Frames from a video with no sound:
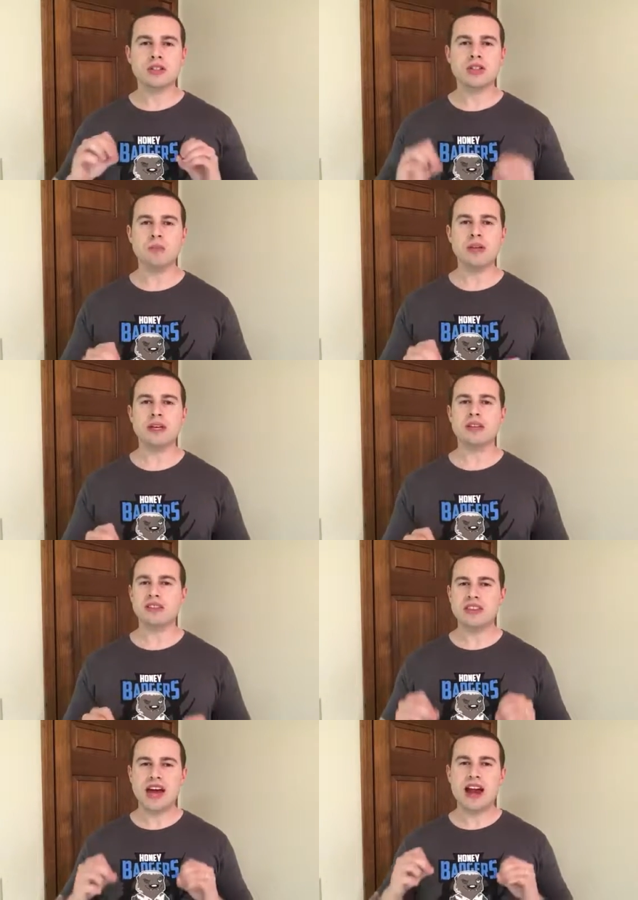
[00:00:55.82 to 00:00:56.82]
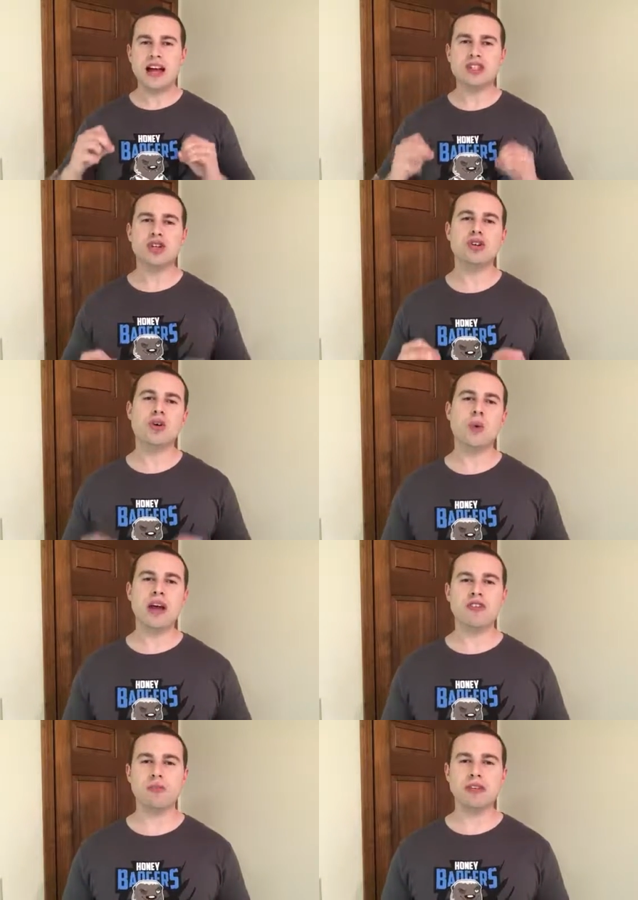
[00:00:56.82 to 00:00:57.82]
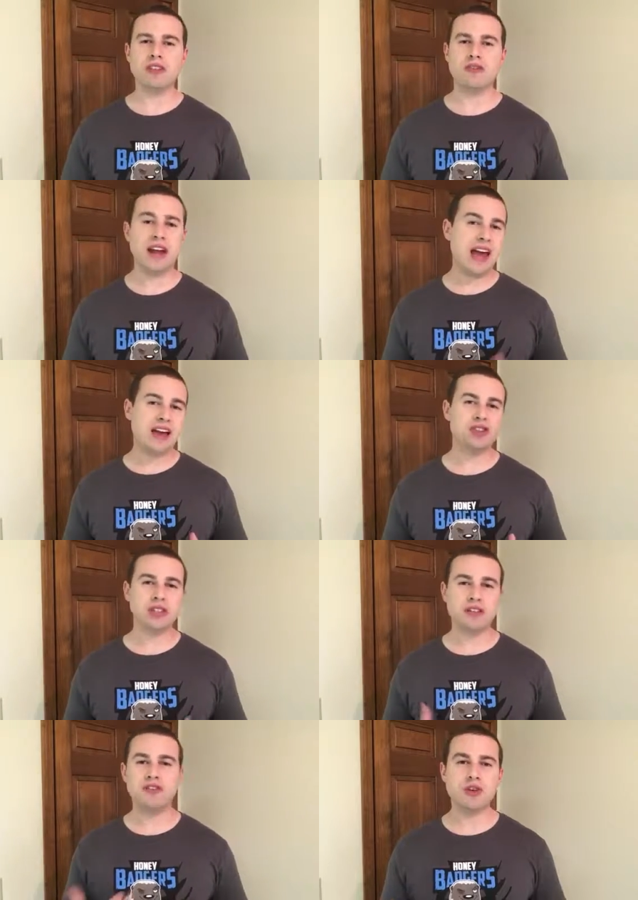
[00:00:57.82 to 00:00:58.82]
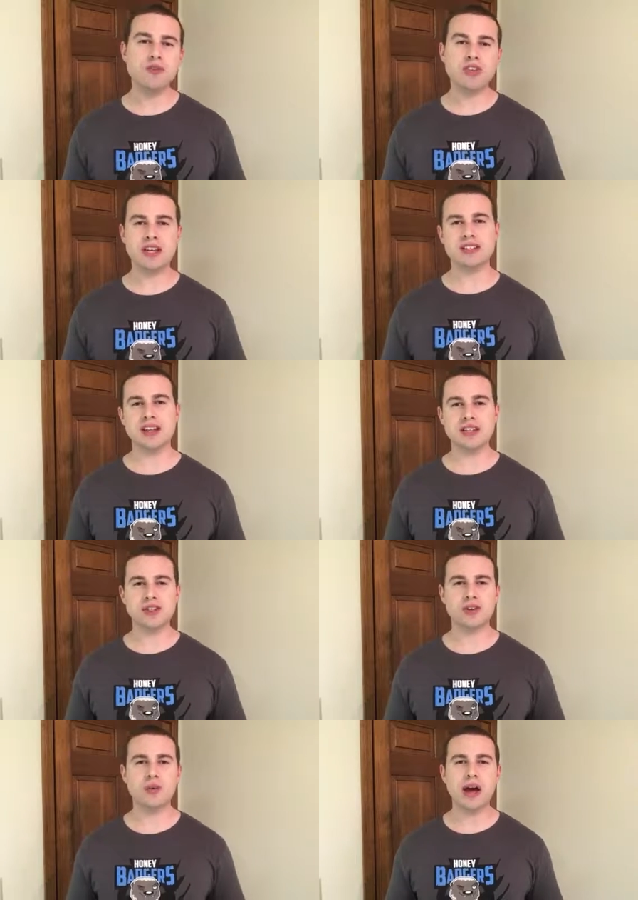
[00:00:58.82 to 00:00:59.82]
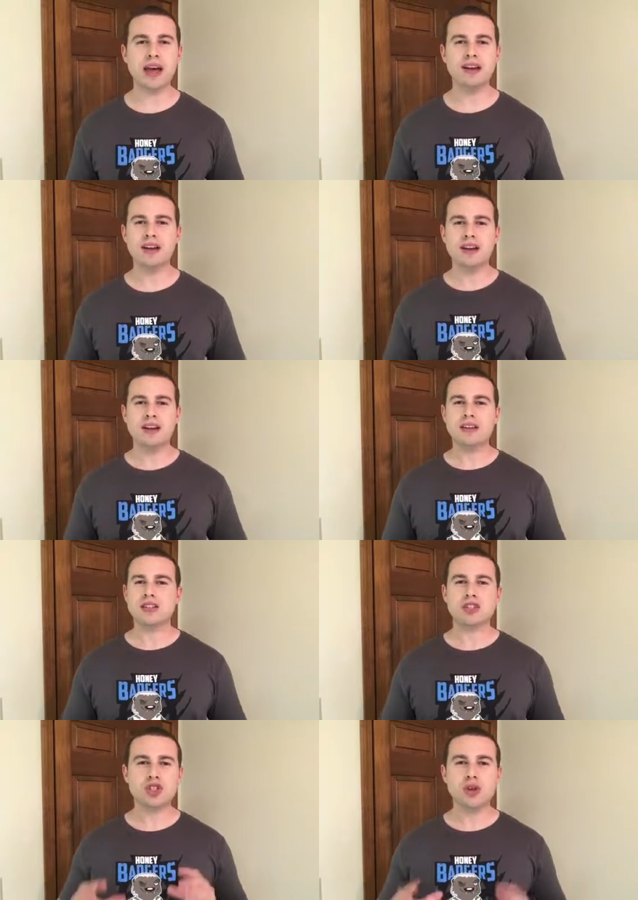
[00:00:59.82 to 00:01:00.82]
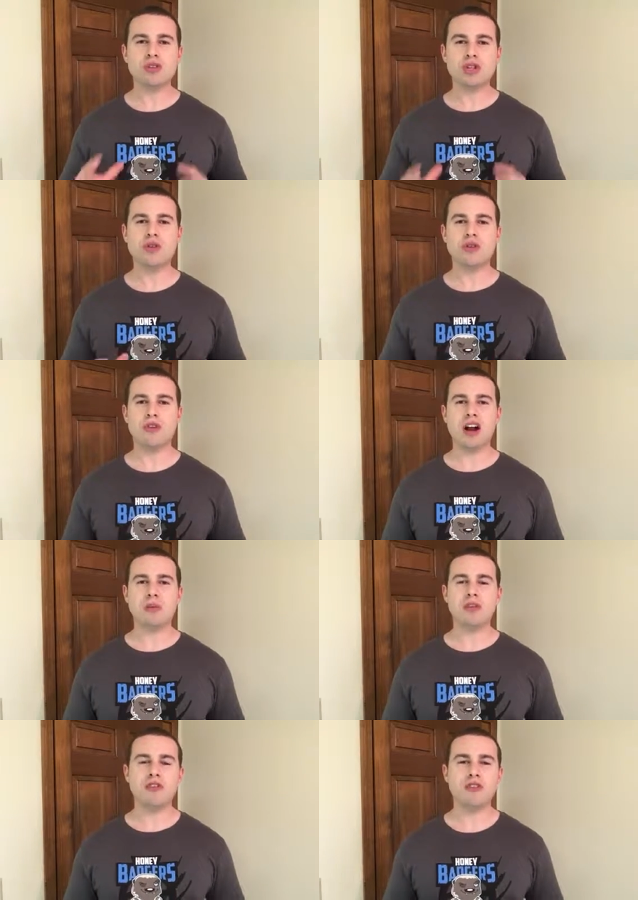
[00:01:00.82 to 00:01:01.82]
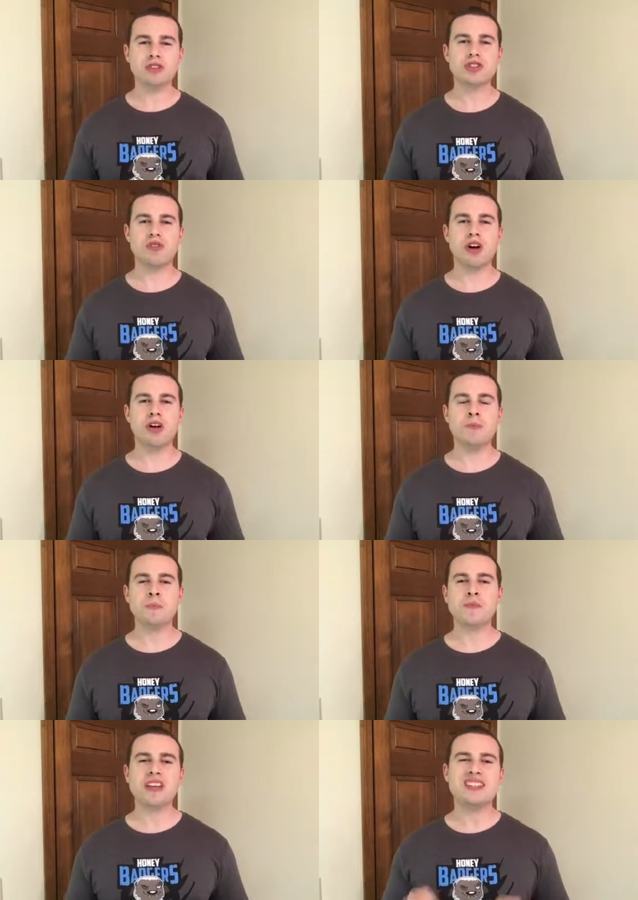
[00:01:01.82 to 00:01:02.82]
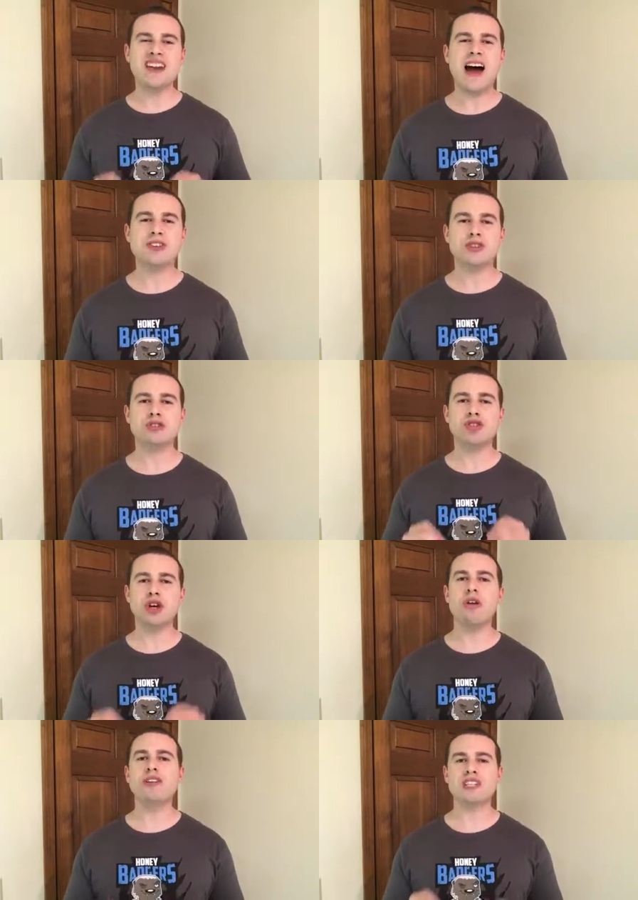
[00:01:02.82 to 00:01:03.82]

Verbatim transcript: Something that I took away from this event, actually a few things that I took away, so, so incredible. First of all, Dr. Joe